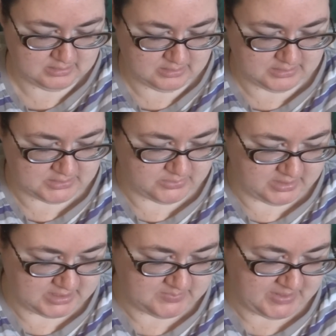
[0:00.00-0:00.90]
Also in
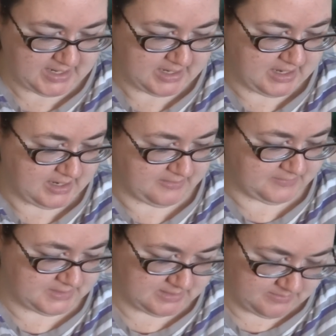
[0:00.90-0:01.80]
this bag I have
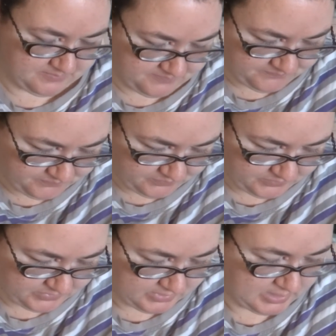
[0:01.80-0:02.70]
some
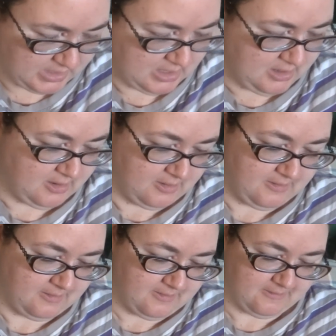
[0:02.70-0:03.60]

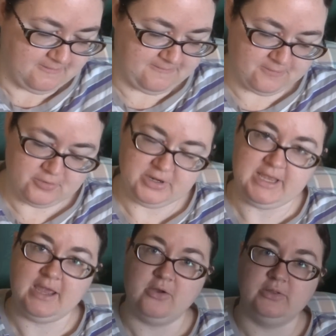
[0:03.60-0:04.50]
40
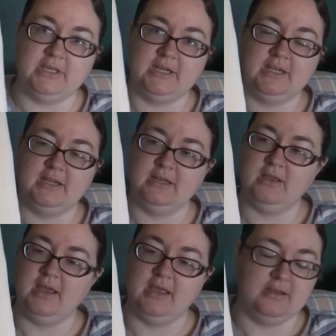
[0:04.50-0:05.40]
count linen and,
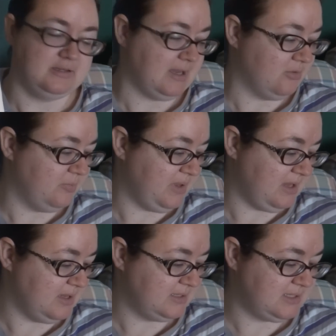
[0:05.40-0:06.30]
and I will
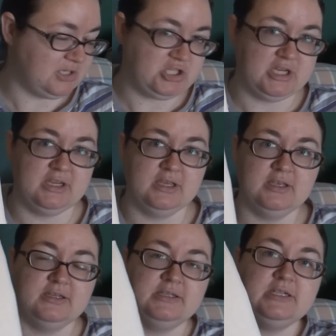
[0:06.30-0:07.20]
be stitching
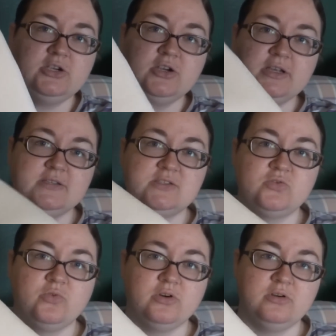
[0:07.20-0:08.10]
deer and
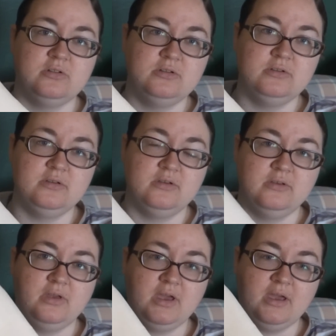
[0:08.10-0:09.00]
squirrel,
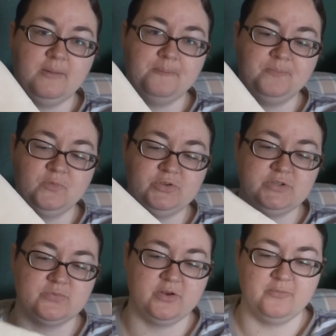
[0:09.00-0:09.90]
um, which
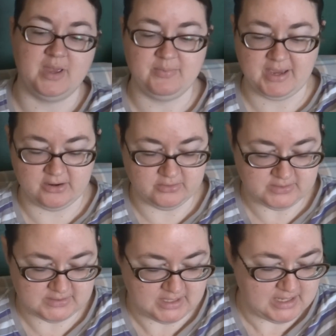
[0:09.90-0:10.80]
is one of my
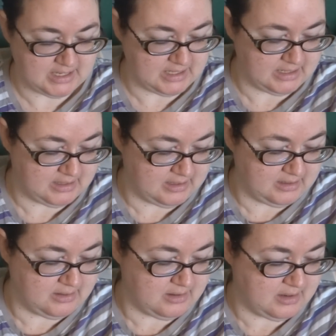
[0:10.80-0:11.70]
patterns.
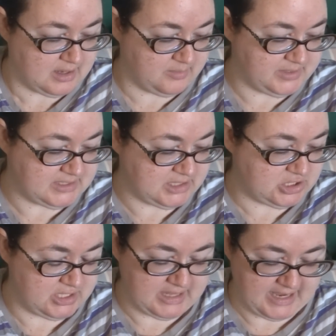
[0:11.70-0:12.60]
I'll be
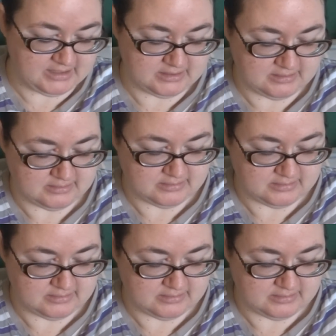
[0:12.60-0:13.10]
stitching that